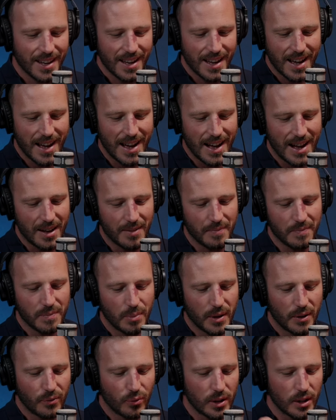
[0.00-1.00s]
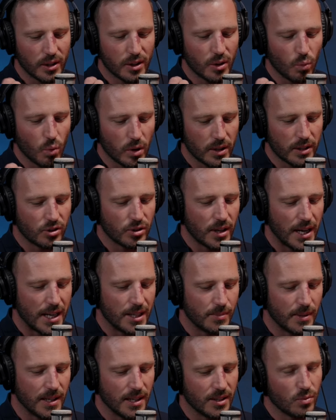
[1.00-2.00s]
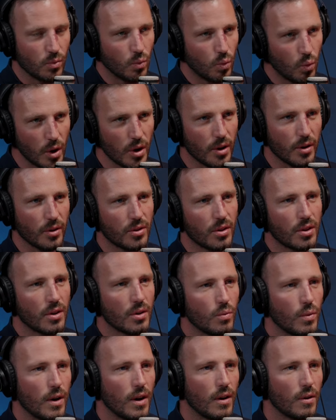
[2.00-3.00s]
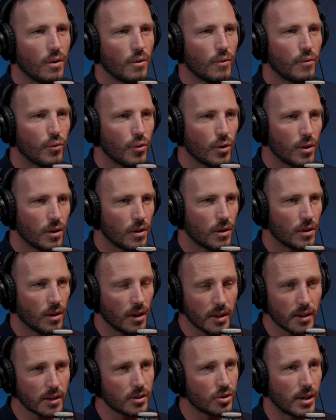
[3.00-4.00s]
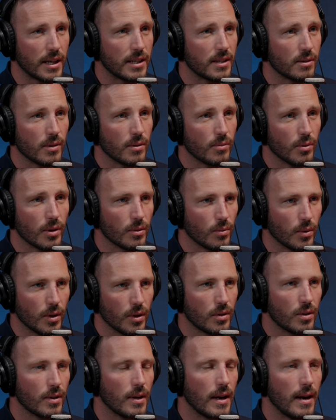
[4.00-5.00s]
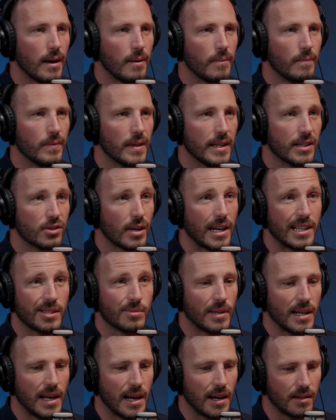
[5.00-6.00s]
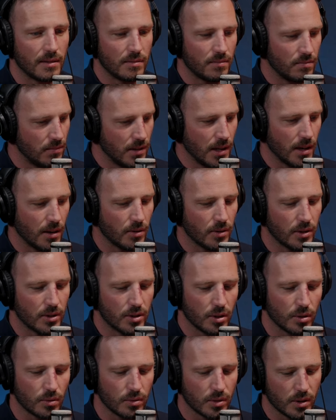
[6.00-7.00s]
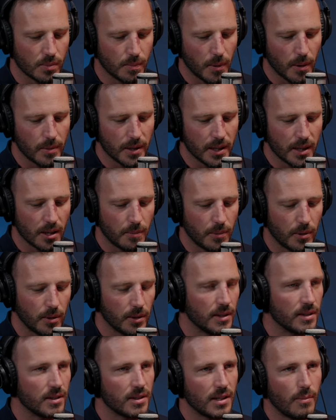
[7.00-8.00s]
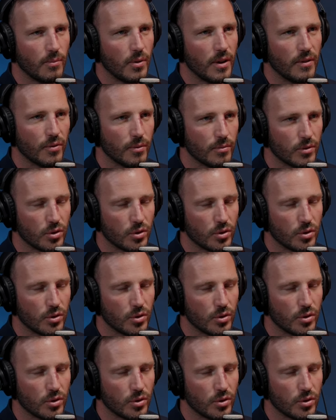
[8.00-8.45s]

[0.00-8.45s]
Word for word: Um, but if we look at what a tradesman is worth, well, for a lot of the trades that we work with, um, a tradesman out, you know, on the tools is probably going to pull in somewhere from